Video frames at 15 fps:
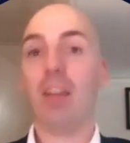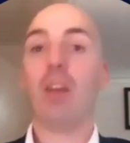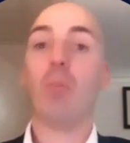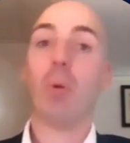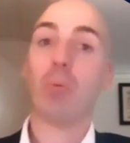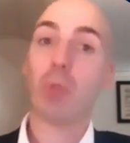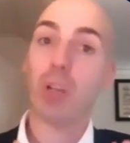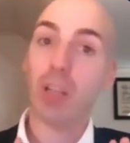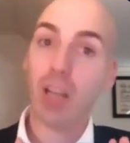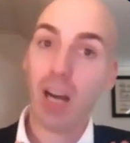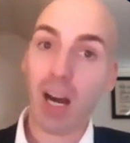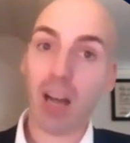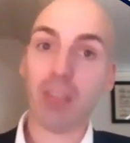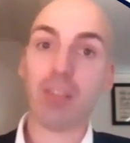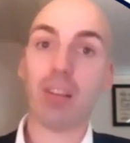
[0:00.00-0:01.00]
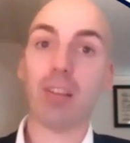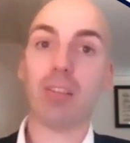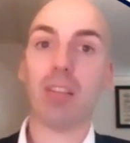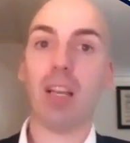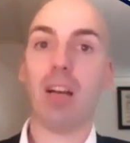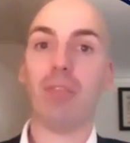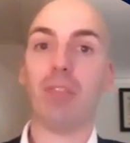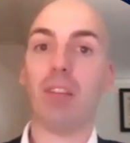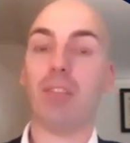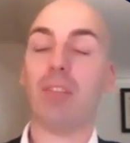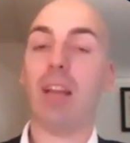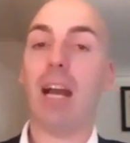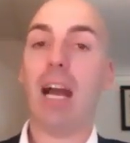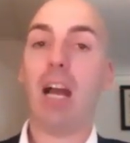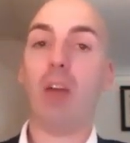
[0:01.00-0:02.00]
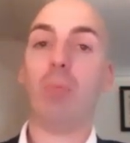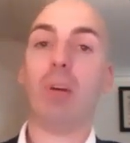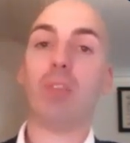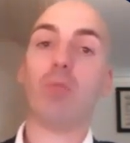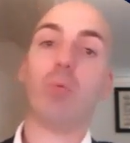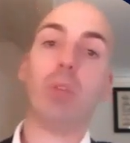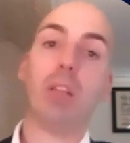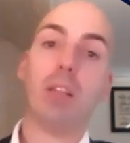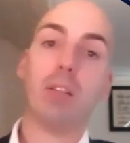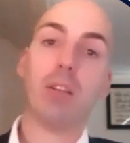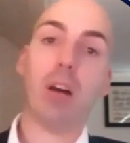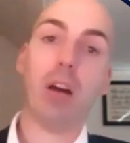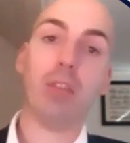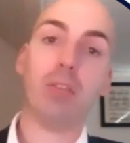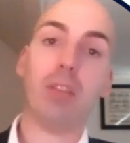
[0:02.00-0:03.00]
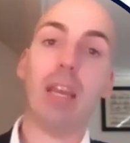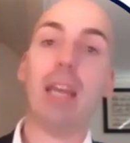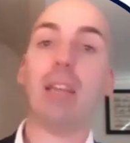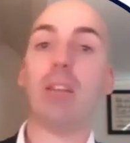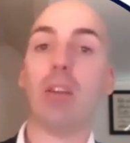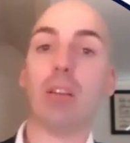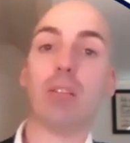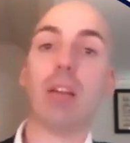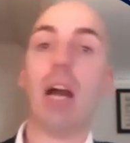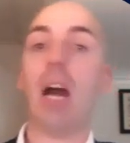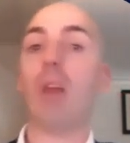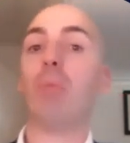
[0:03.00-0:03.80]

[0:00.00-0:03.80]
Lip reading: what we're going to ask ourselves is how much would it cost, and thus how